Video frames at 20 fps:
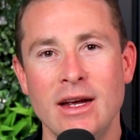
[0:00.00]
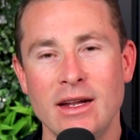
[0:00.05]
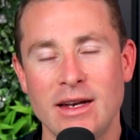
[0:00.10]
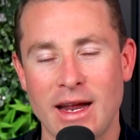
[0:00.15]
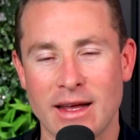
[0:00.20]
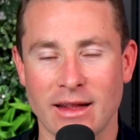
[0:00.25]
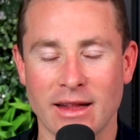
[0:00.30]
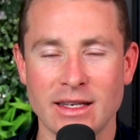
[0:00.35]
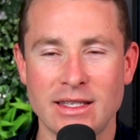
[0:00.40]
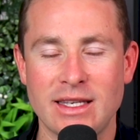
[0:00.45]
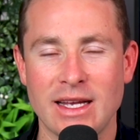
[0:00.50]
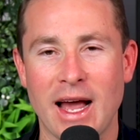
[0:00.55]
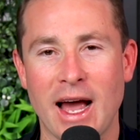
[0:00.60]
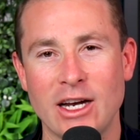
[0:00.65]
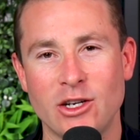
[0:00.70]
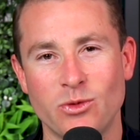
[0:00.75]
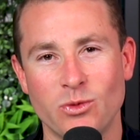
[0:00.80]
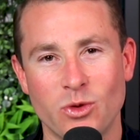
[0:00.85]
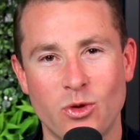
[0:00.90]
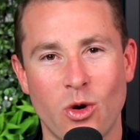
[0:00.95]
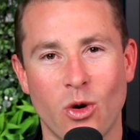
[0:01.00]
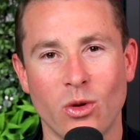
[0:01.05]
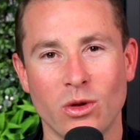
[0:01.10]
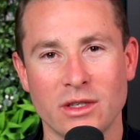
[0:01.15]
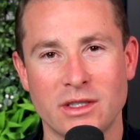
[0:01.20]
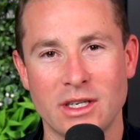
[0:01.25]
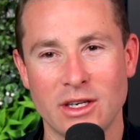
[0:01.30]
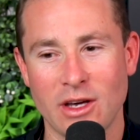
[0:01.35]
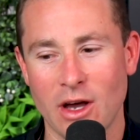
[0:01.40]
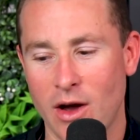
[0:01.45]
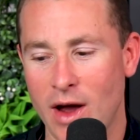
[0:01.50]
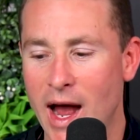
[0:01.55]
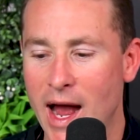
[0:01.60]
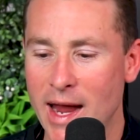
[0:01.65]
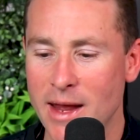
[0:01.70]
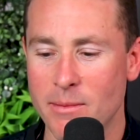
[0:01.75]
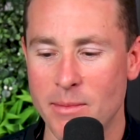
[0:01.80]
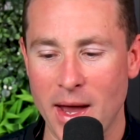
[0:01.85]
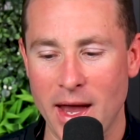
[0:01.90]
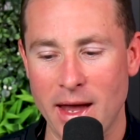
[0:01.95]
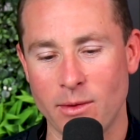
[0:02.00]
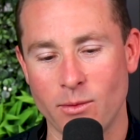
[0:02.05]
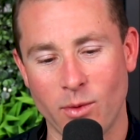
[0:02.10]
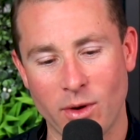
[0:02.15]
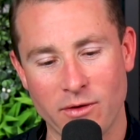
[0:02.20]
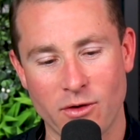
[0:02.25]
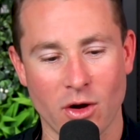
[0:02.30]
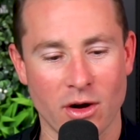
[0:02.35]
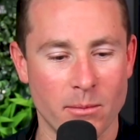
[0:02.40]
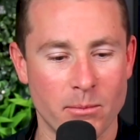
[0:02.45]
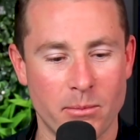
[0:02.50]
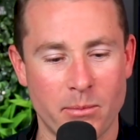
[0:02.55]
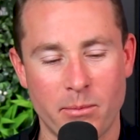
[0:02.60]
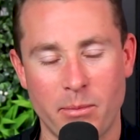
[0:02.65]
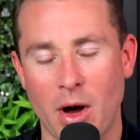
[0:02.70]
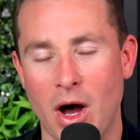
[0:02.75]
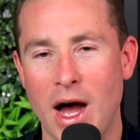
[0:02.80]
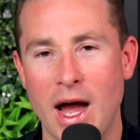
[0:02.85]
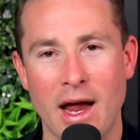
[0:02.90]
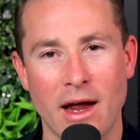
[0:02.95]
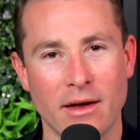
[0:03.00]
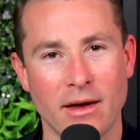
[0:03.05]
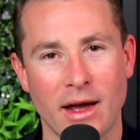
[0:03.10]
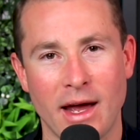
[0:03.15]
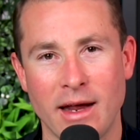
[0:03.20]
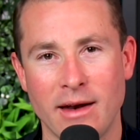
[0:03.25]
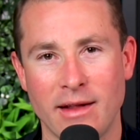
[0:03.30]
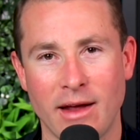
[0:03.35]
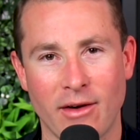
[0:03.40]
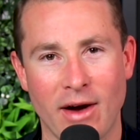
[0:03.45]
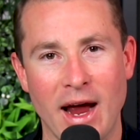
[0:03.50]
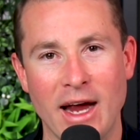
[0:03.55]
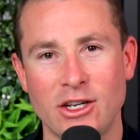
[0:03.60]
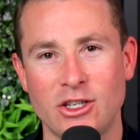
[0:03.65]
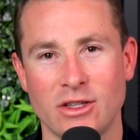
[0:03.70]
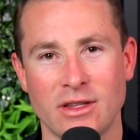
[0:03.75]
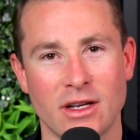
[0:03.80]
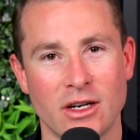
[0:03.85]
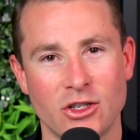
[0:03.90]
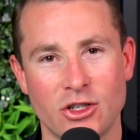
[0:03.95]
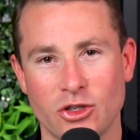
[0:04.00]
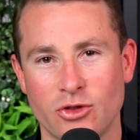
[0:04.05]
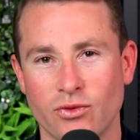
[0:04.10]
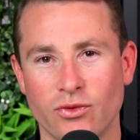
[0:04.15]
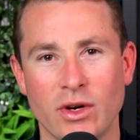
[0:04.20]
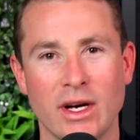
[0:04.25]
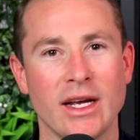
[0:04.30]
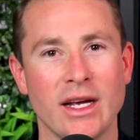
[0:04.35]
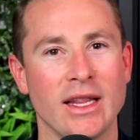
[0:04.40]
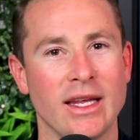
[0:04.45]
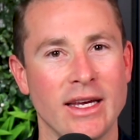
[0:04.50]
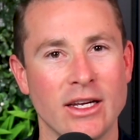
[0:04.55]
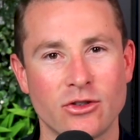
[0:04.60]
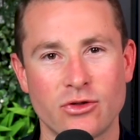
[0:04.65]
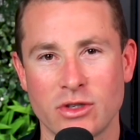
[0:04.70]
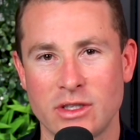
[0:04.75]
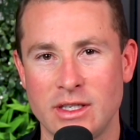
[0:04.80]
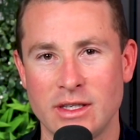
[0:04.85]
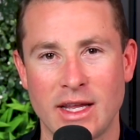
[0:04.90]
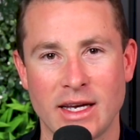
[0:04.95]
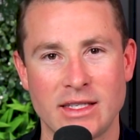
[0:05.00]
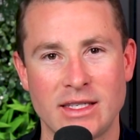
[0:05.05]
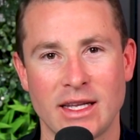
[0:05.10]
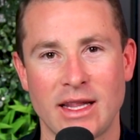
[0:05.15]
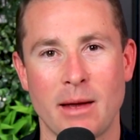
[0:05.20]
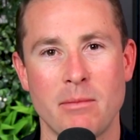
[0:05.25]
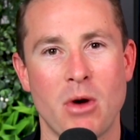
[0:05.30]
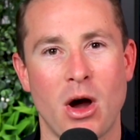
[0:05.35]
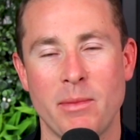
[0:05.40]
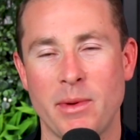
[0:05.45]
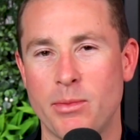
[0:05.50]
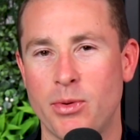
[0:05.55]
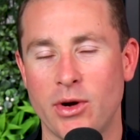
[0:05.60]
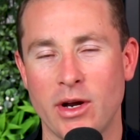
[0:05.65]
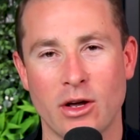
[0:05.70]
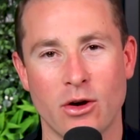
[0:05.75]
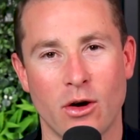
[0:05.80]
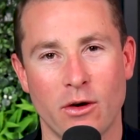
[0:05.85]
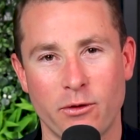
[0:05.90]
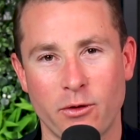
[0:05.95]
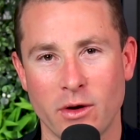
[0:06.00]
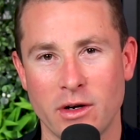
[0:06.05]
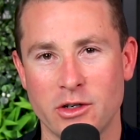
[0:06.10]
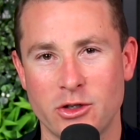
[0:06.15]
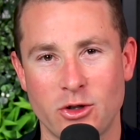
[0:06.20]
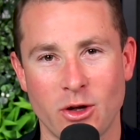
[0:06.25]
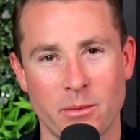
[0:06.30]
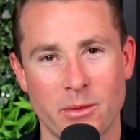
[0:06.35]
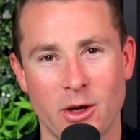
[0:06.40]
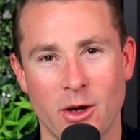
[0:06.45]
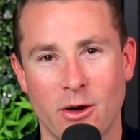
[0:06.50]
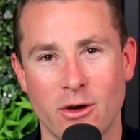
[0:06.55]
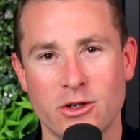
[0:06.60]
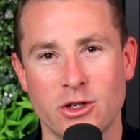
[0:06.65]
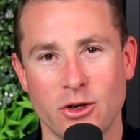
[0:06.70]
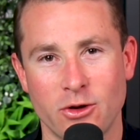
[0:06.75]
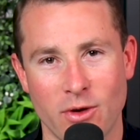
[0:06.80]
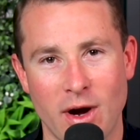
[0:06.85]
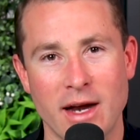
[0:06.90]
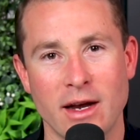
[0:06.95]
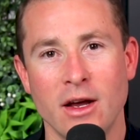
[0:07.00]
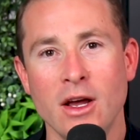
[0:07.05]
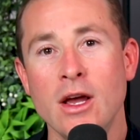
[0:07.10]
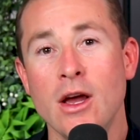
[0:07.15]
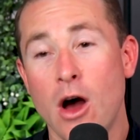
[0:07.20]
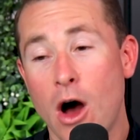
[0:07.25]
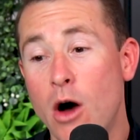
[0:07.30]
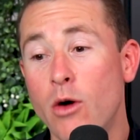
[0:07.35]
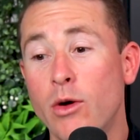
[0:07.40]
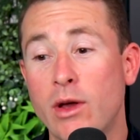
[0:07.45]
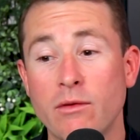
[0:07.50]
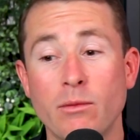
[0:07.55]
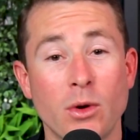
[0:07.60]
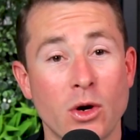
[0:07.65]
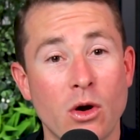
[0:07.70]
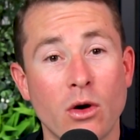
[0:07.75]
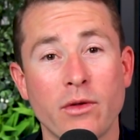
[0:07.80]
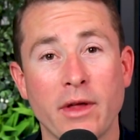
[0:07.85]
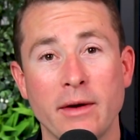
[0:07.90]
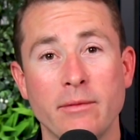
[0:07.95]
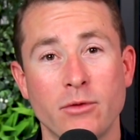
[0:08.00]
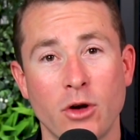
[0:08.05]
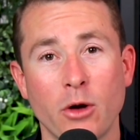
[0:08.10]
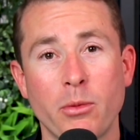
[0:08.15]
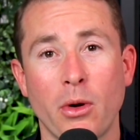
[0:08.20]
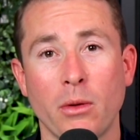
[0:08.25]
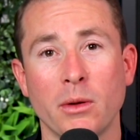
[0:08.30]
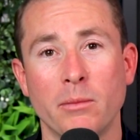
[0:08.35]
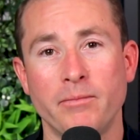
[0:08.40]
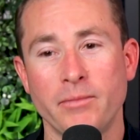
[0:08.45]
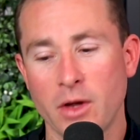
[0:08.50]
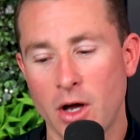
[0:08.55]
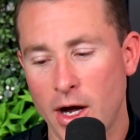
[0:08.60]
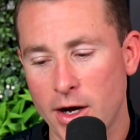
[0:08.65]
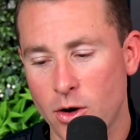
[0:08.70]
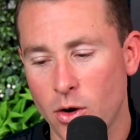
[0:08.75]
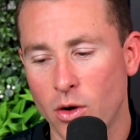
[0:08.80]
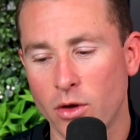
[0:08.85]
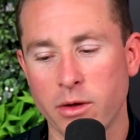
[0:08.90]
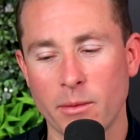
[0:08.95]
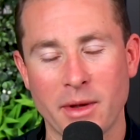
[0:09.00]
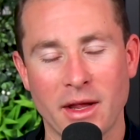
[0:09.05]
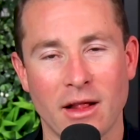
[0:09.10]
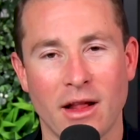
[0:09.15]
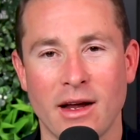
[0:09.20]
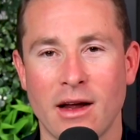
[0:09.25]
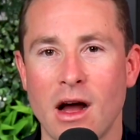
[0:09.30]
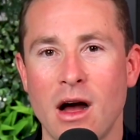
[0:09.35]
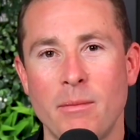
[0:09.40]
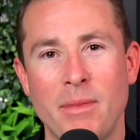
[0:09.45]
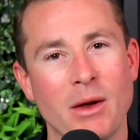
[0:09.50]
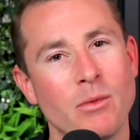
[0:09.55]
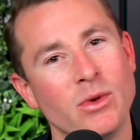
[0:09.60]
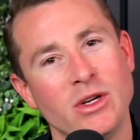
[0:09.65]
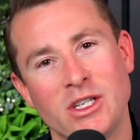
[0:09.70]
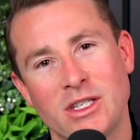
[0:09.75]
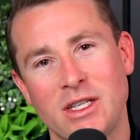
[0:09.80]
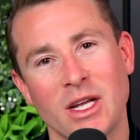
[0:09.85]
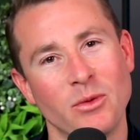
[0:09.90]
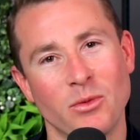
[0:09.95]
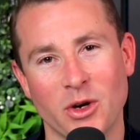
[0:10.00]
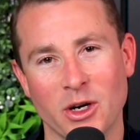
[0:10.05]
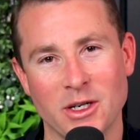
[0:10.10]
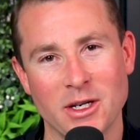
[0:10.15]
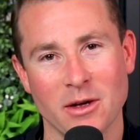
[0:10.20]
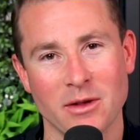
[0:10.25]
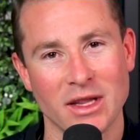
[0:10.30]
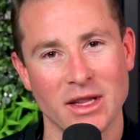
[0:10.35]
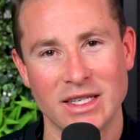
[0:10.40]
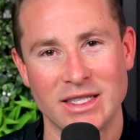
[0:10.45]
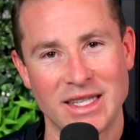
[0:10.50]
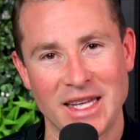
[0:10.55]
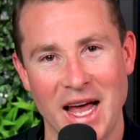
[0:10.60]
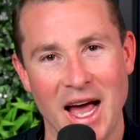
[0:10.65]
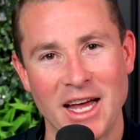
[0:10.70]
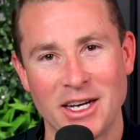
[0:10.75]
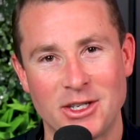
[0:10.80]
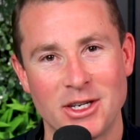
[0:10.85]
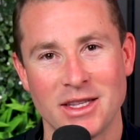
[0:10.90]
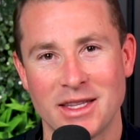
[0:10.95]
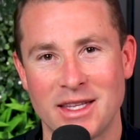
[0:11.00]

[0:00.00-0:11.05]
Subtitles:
Now, the listing agent will call us and go, hey, Ben, we've got a buyer and their agent that are just really interested. They said they might be putting an offer in to stop the auction. Great. I'll give them a call then. No problem. I call them and they're like, oh, Ben, we just didn't want to tell the listing agent